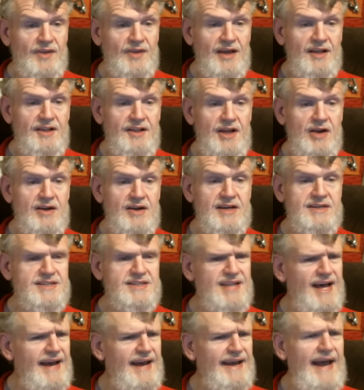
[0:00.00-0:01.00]
There is
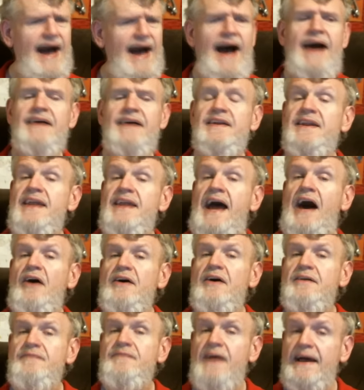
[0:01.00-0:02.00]
like, I now,
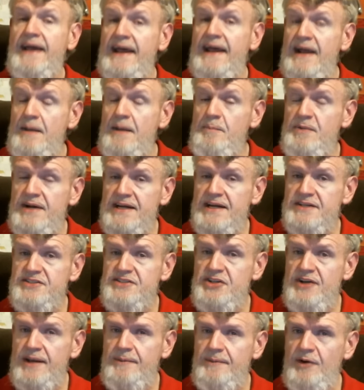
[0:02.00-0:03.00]
if I cannot pronounce
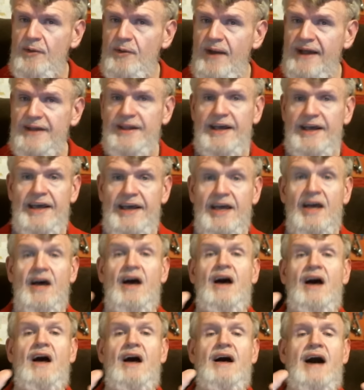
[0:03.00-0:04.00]
your name correctly,
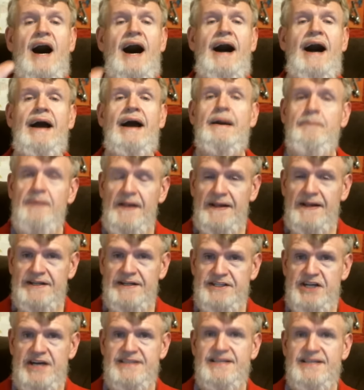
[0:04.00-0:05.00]
I
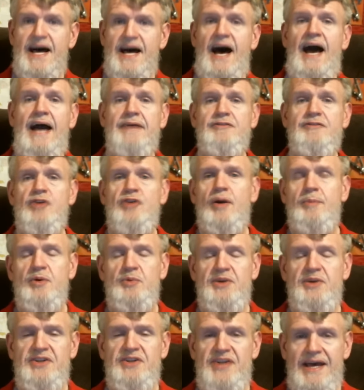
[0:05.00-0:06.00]
apologize. I have trouble
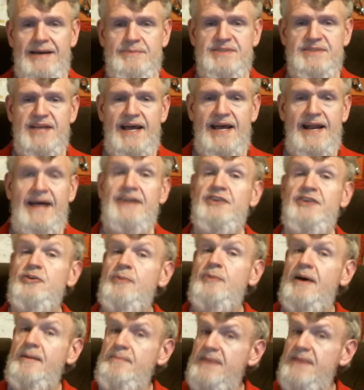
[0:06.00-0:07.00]
with names, and I do
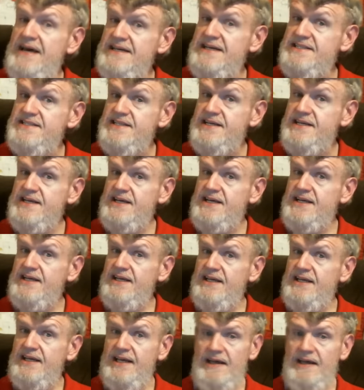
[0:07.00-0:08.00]
my best.
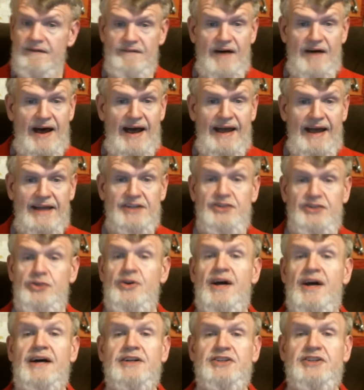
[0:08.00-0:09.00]
If I do
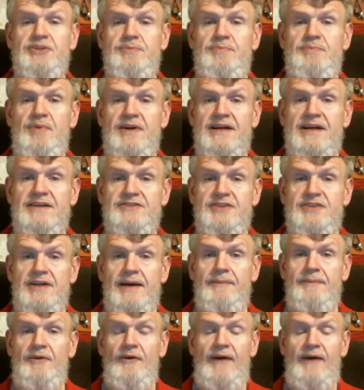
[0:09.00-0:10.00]
not pronounce your
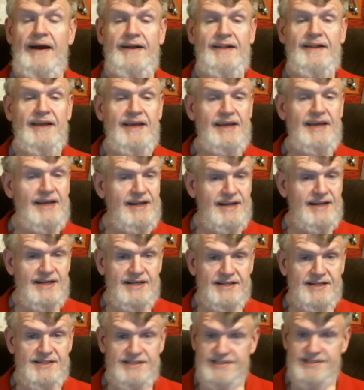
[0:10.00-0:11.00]
name correctly, it
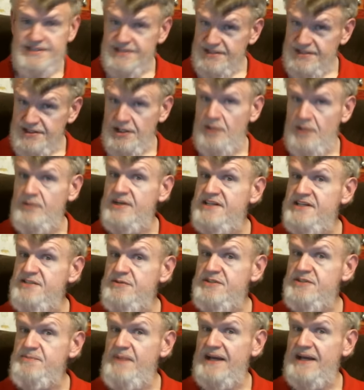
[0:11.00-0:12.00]
is no
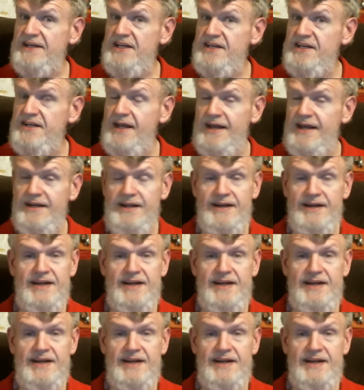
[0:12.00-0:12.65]
disrespect intended.